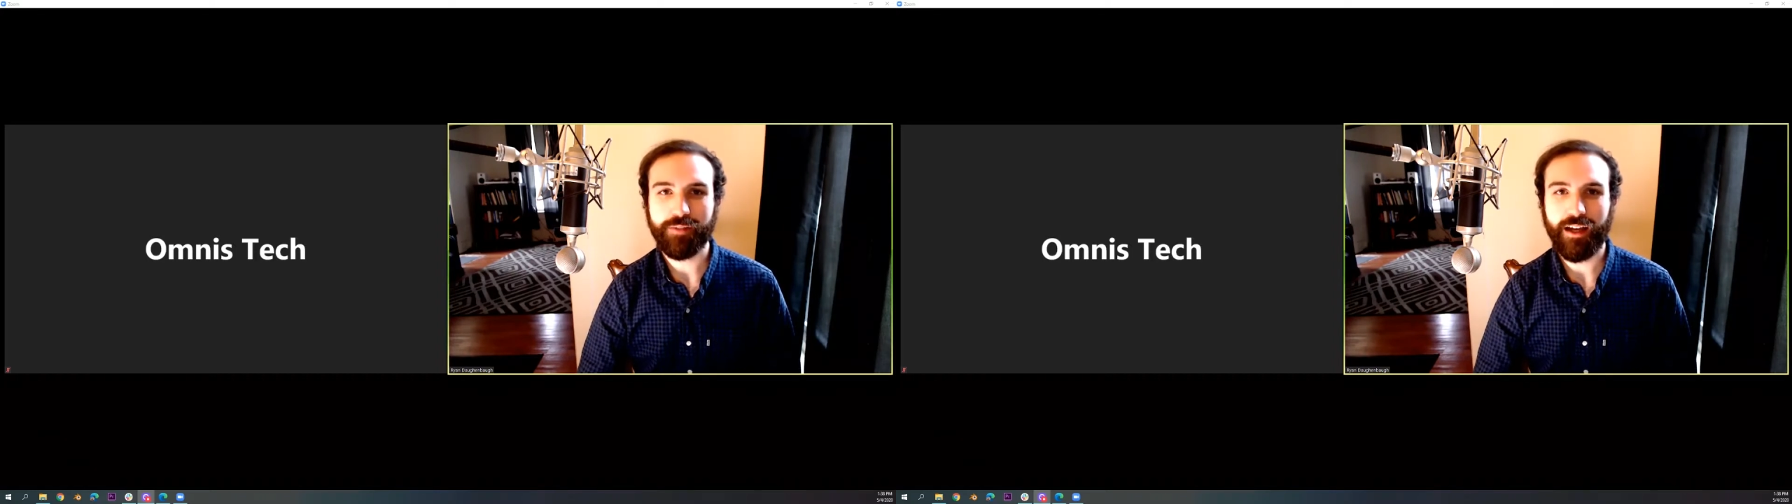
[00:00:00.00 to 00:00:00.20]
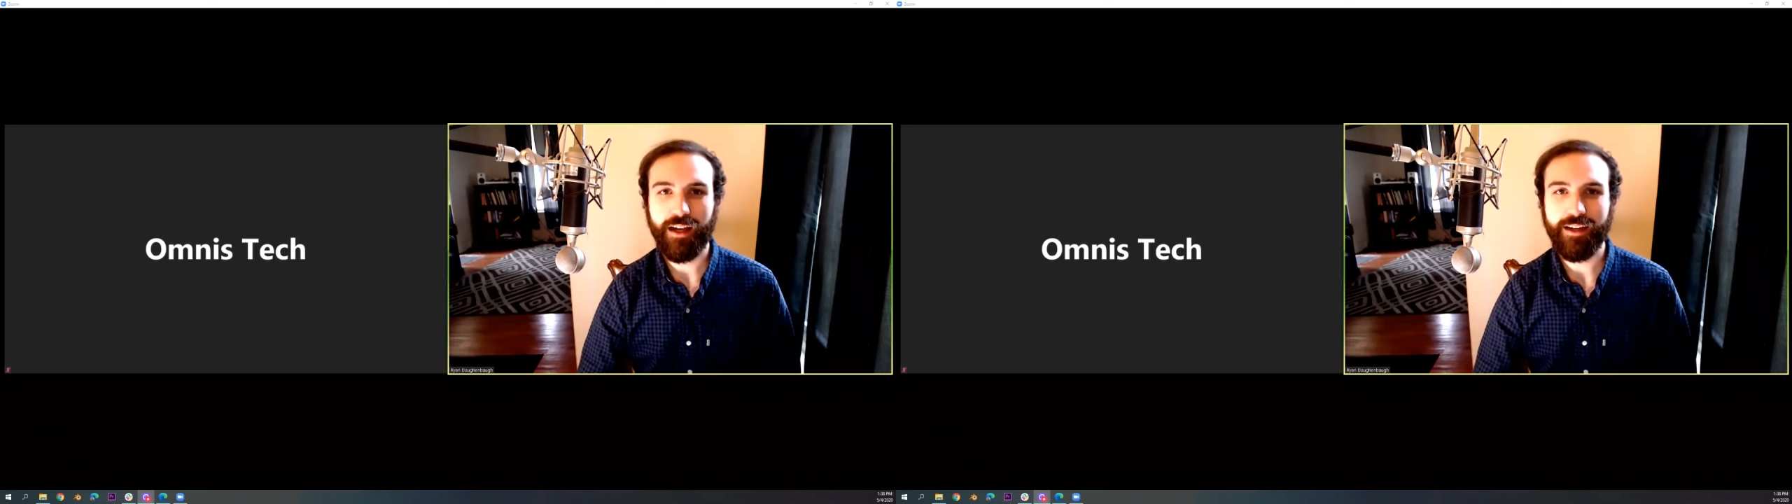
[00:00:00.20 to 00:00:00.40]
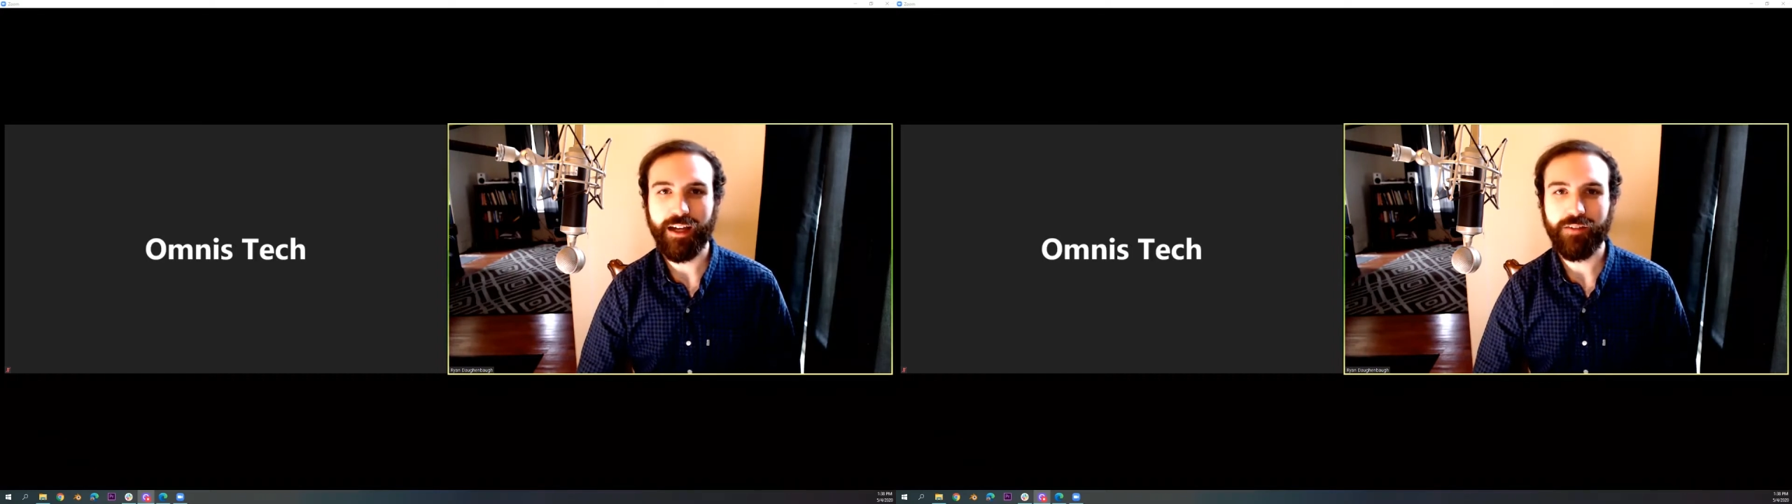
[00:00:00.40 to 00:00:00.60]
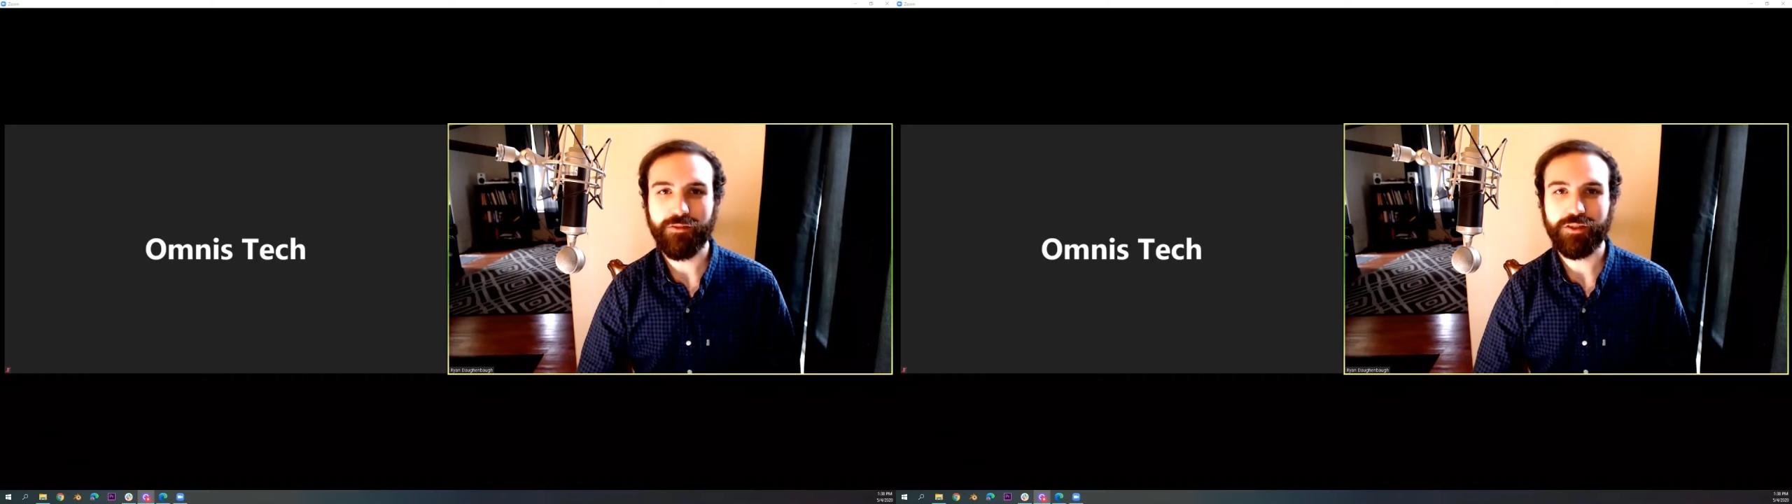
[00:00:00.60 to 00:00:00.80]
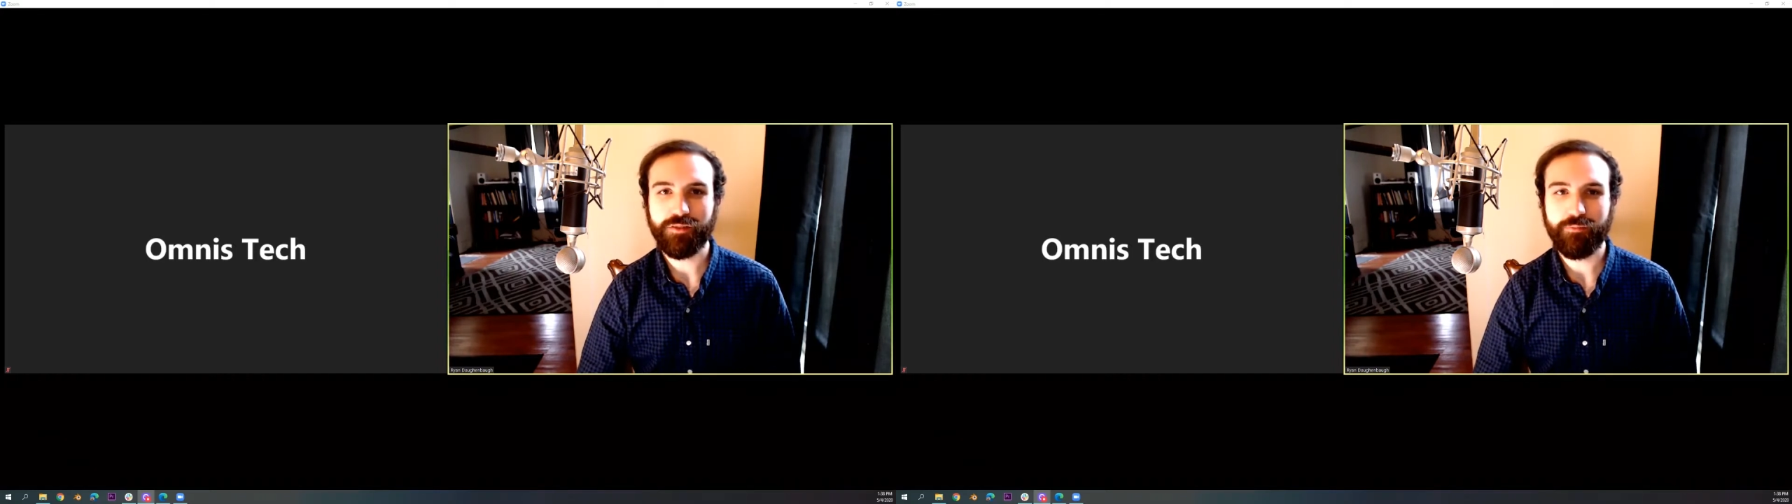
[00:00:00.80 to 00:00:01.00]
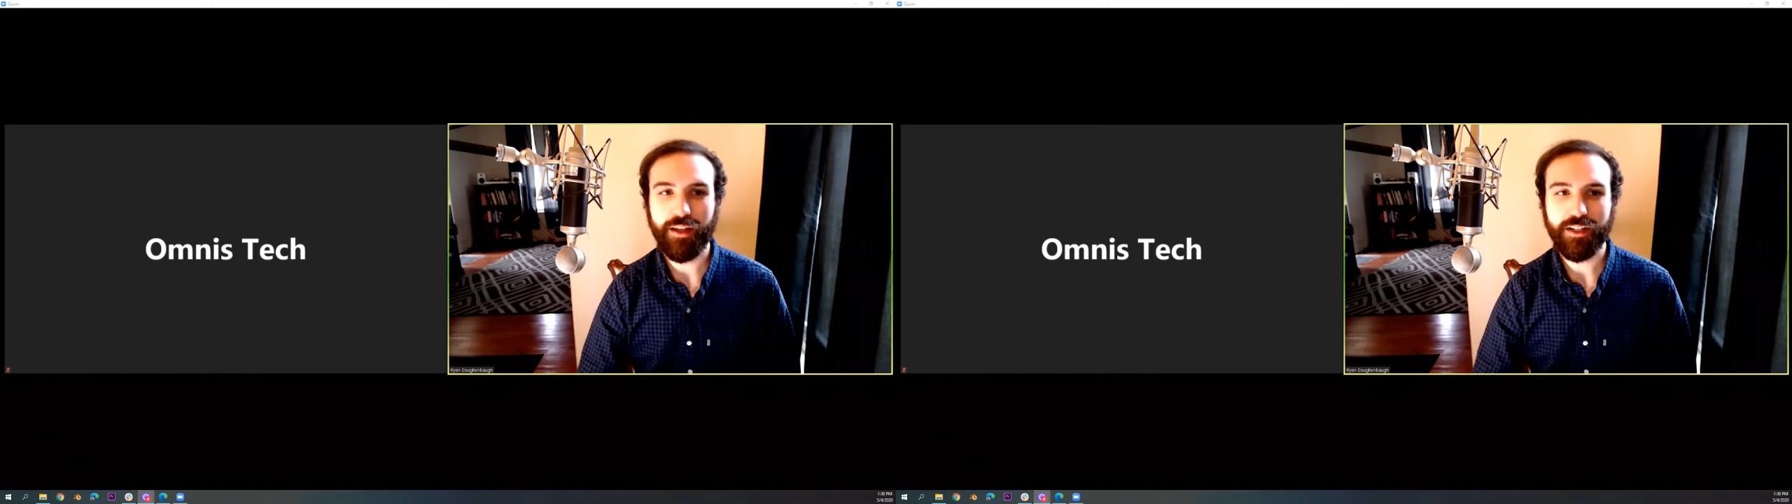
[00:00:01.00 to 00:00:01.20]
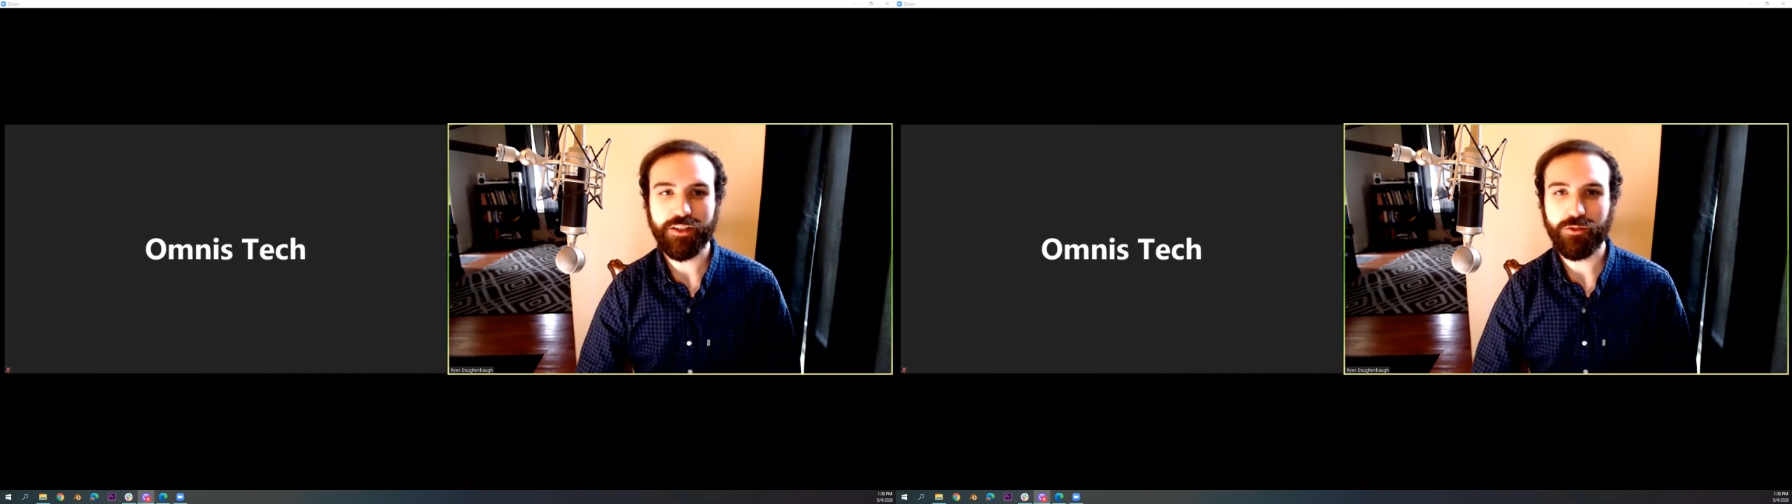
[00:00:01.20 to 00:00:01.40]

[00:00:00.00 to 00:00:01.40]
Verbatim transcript: I have is just managing